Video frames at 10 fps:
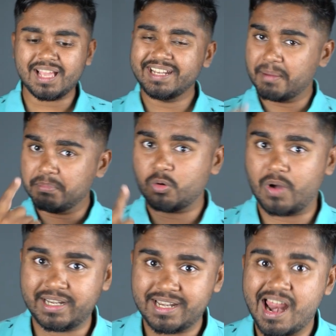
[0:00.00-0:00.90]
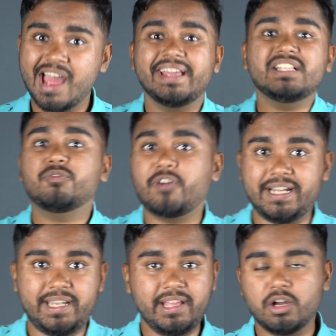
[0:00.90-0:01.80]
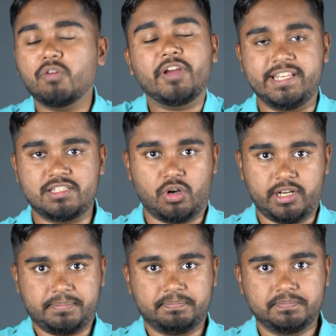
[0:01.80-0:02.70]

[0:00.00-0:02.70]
Number 1 is fighting of any sort.